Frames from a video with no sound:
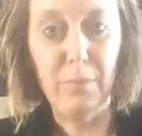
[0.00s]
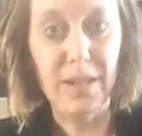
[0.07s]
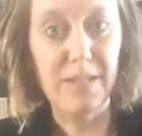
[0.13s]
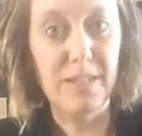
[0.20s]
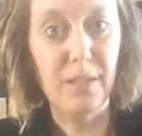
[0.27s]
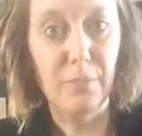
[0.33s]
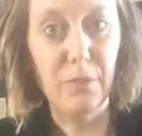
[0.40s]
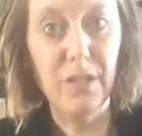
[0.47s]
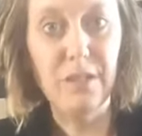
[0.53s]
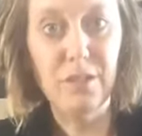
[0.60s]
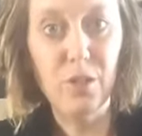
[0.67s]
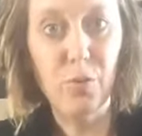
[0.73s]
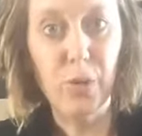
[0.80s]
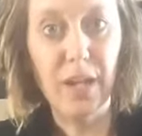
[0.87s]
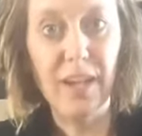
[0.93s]
by simply
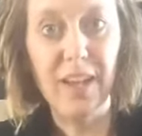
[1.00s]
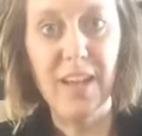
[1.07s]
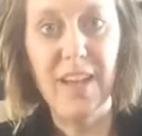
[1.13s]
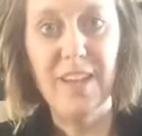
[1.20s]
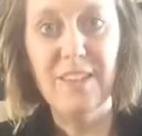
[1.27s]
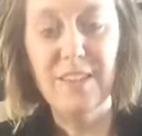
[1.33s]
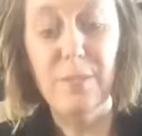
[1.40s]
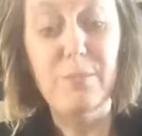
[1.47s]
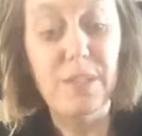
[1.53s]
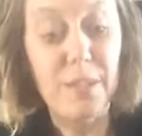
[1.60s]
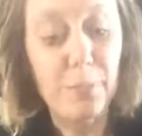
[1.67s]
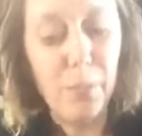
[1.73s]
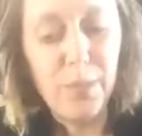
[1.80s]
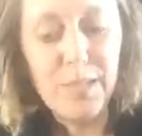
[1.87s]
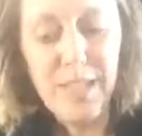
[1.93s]
doing some
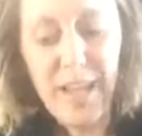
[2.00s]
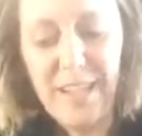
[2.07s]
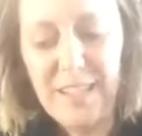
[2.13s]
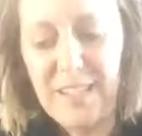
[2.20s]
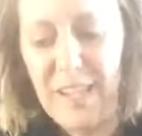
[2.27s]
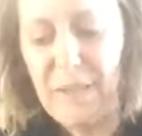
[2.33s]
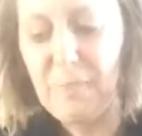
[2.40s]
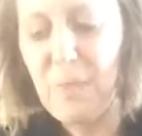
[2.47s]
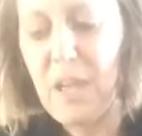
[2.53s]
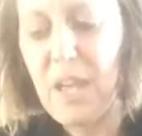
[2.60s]
simple slicing.